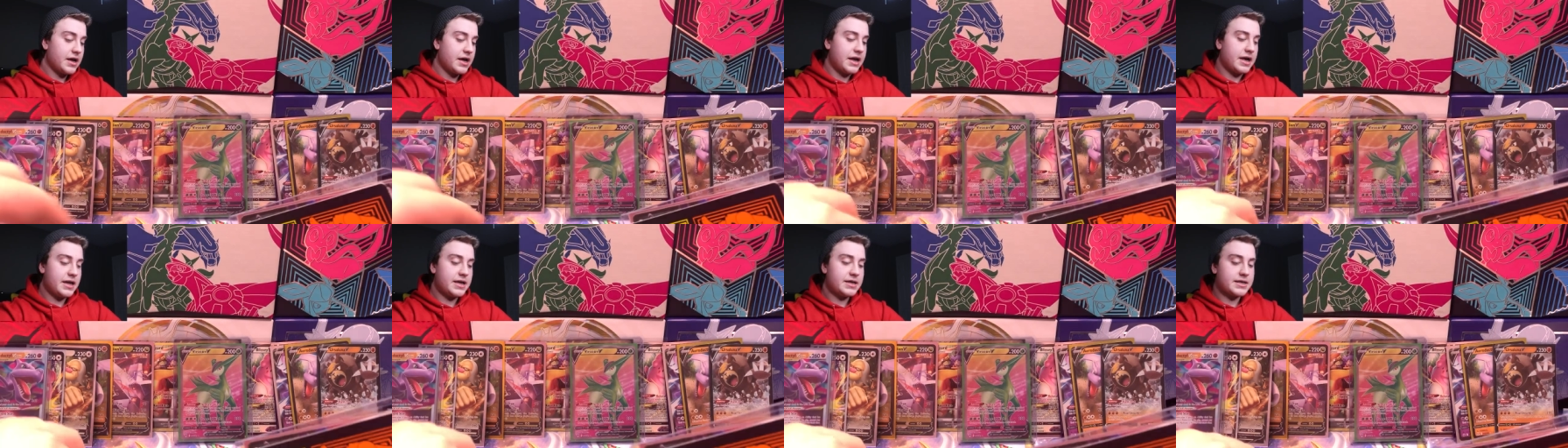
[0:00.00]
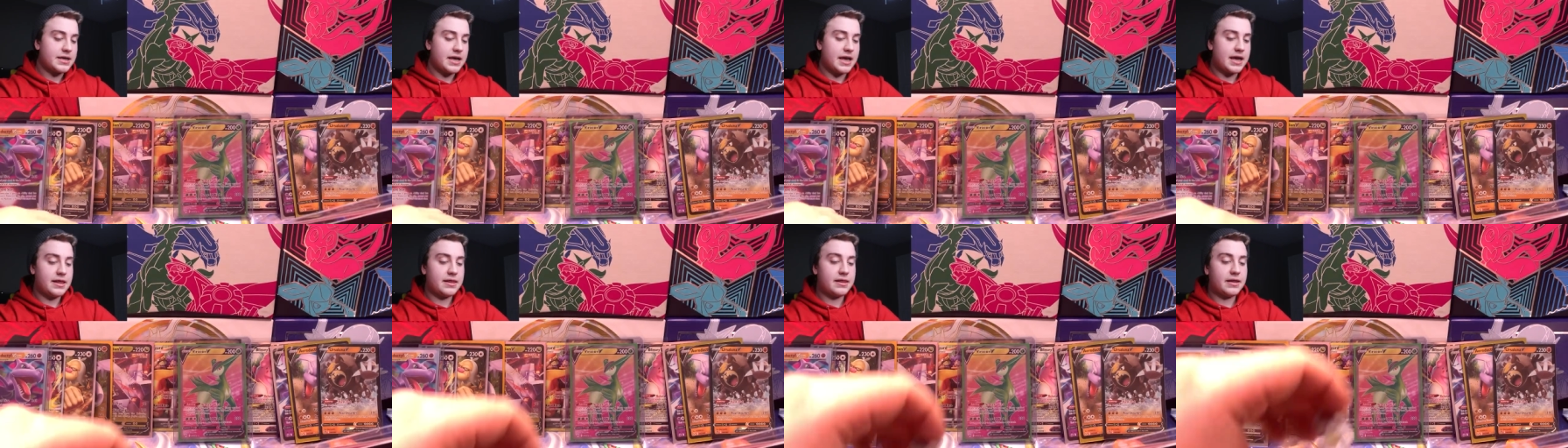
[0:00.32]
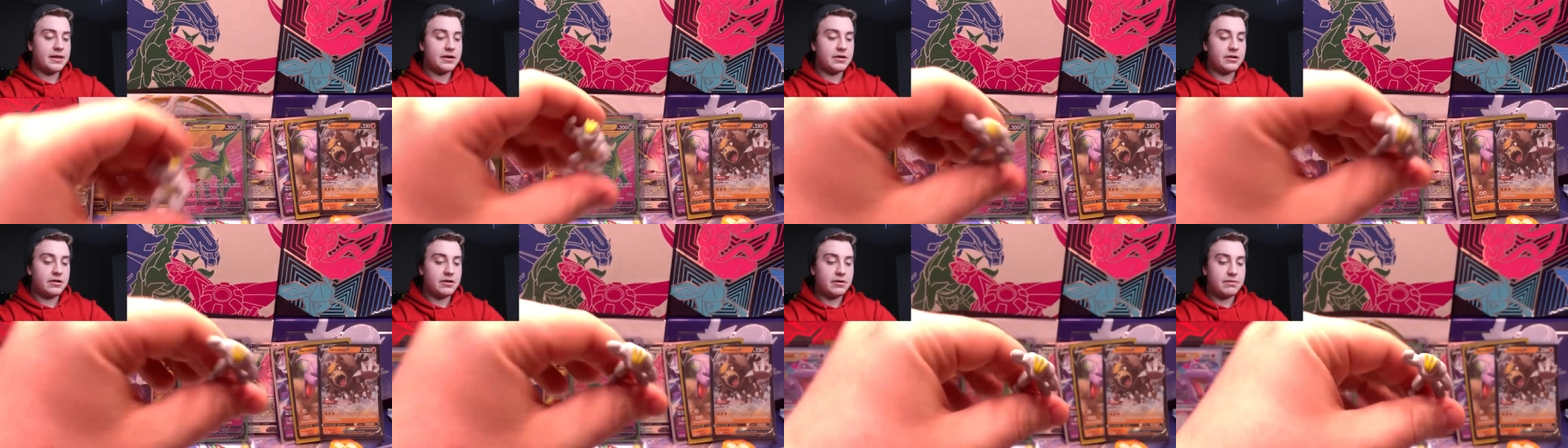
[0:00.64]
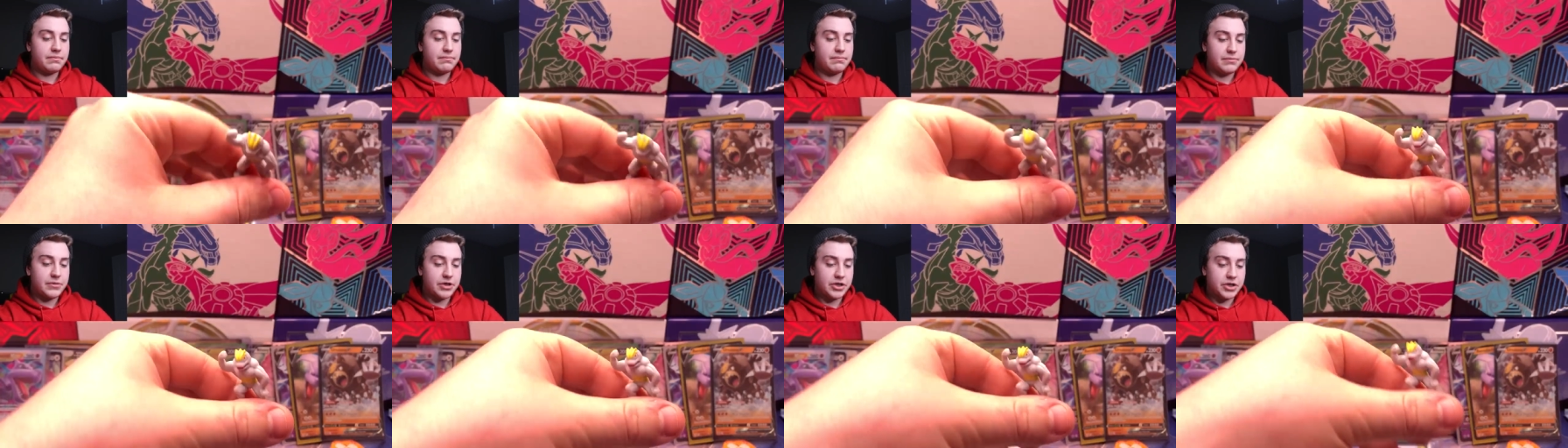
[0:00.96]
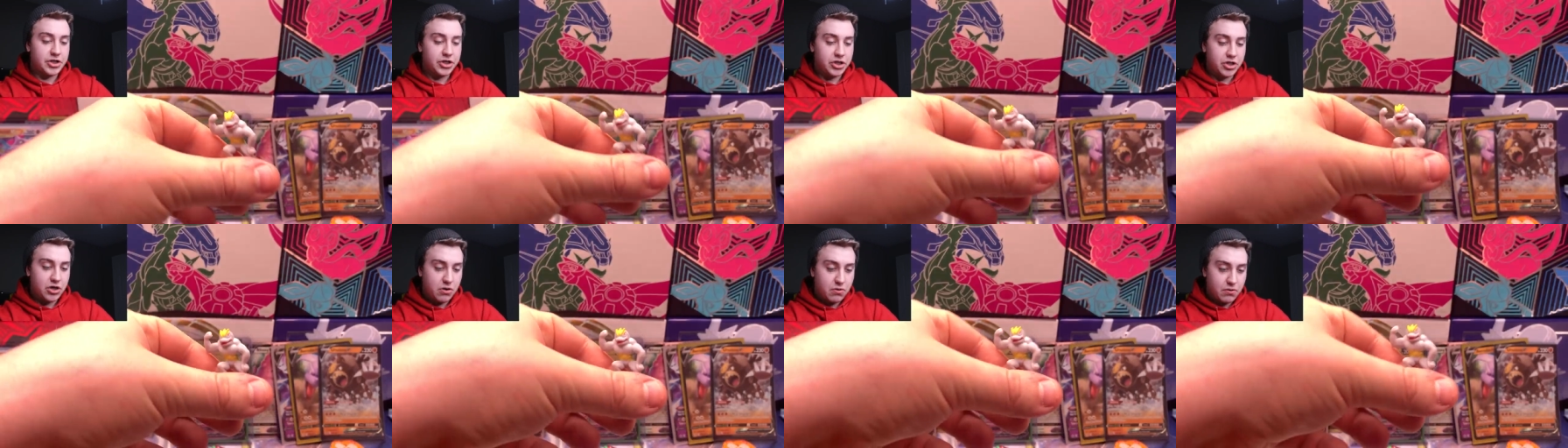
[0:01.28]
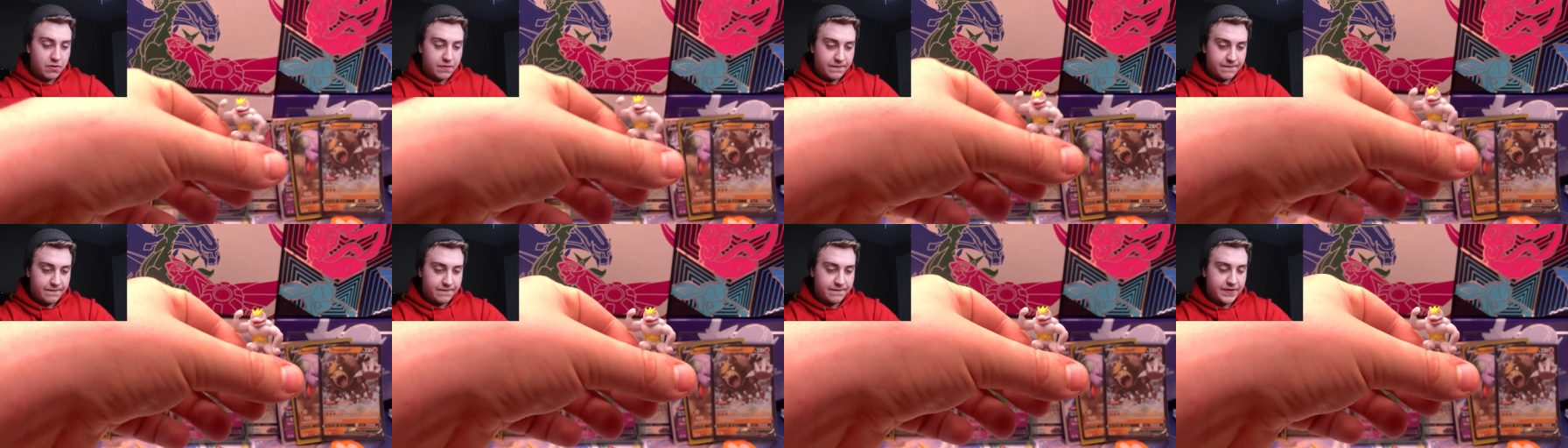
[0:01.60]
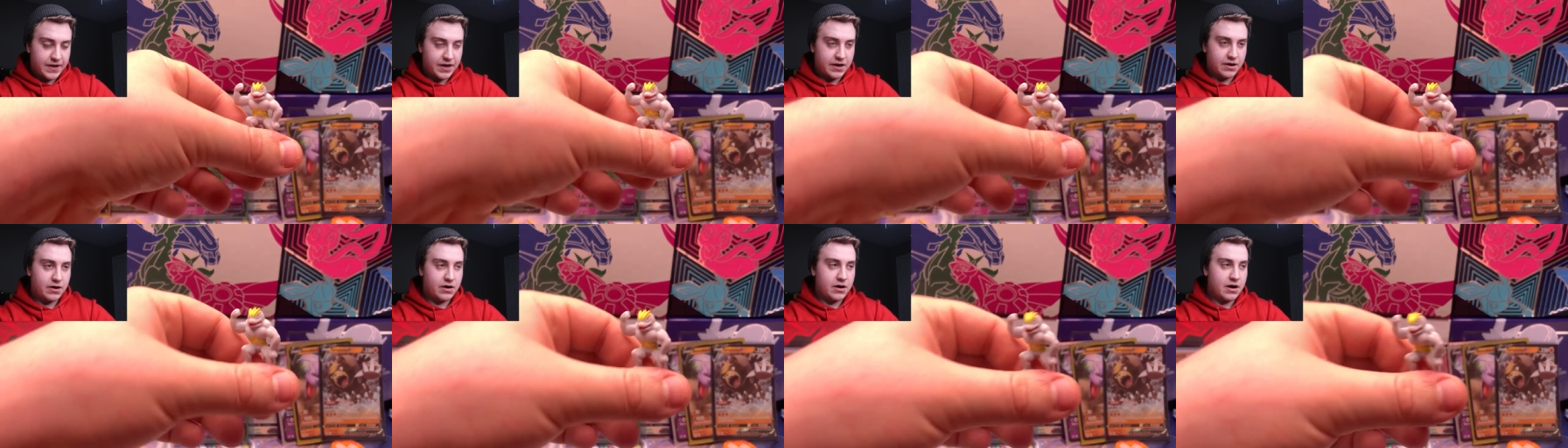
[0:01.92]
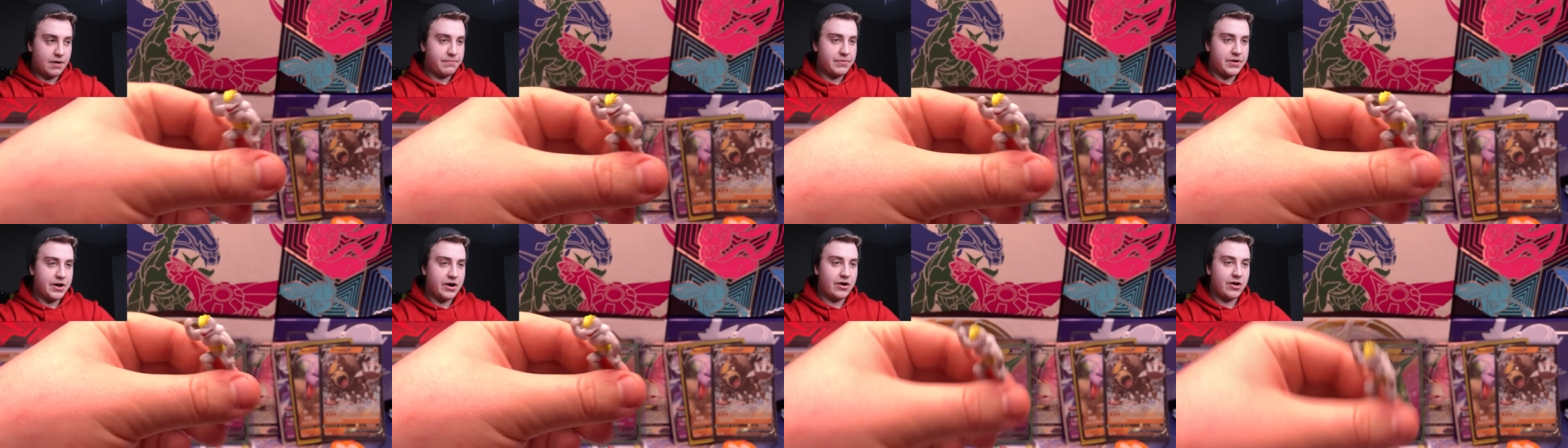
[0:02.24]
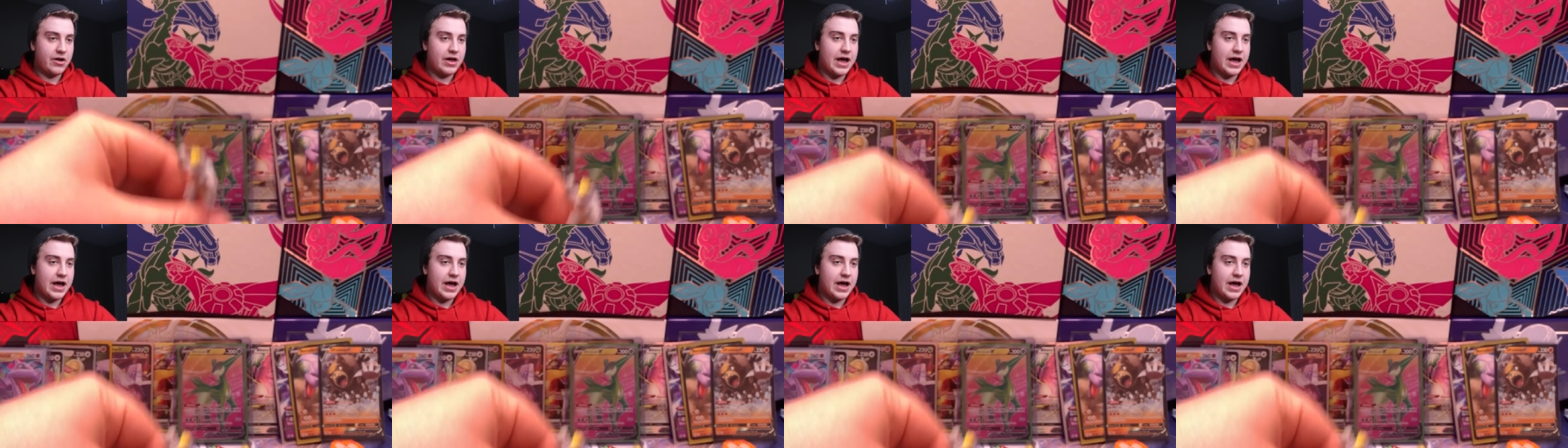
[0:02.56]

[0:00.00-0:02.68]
is a little Machoke figure up there.